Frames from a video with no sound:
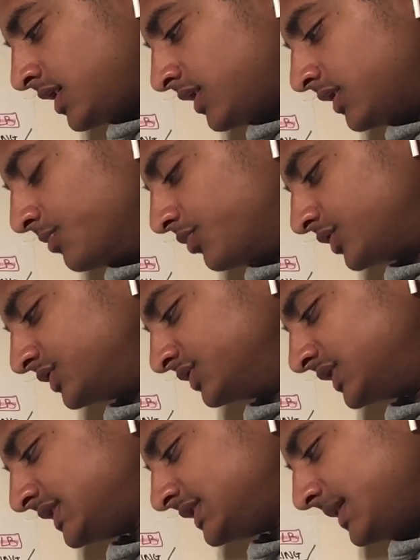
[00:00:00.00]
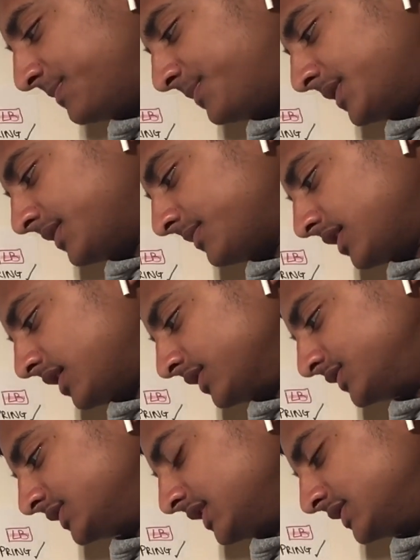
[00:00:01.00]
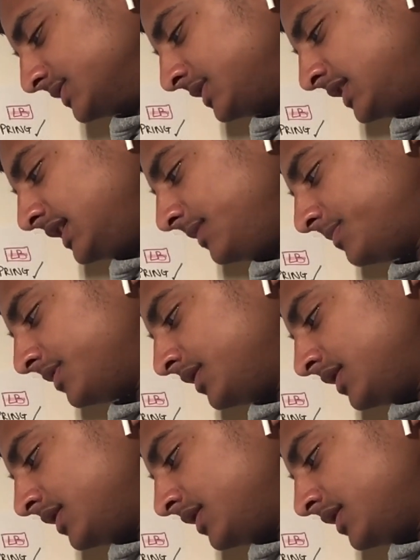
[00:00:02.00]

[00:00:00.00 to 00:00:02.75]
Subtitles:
than Bristol City, but I'd say he's a keep.